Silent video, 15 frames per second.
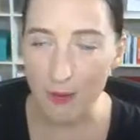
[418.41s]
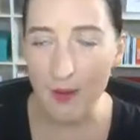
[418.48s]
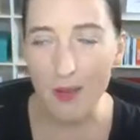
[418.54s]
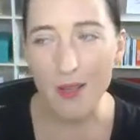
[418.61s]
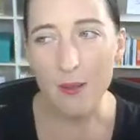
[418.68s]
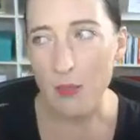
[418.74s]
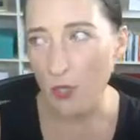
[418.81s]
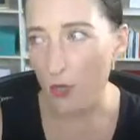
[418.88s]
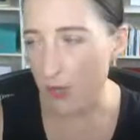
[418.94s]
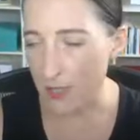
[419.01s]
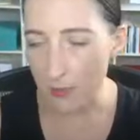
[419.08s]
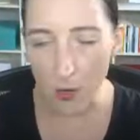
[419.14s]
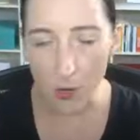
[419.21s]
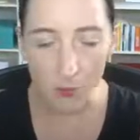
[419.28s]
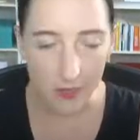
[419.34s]
I'm sure there's
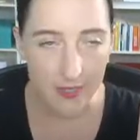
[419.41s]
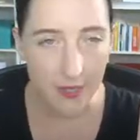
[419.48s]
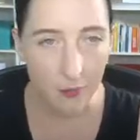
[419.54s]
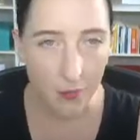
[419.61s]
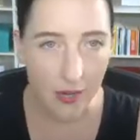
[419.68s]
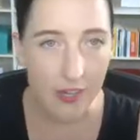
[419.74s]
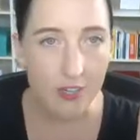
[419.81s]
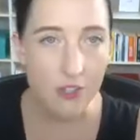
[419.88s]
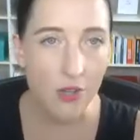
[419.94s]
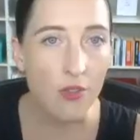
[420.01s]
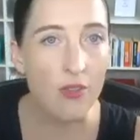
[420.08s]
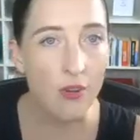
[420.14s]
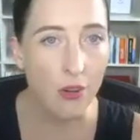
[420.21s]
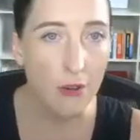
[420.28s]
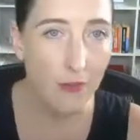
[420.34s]
probably some way you can turn
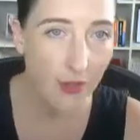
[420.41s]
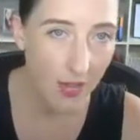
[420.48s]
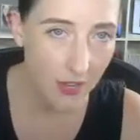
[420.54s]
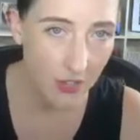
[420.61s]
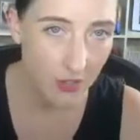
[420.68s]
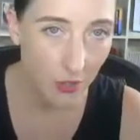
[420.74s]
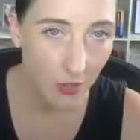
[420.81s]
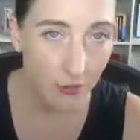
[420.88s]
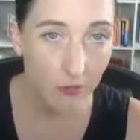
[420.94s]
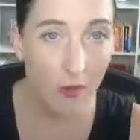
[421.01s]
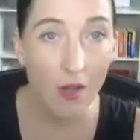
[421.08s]
the notifications off.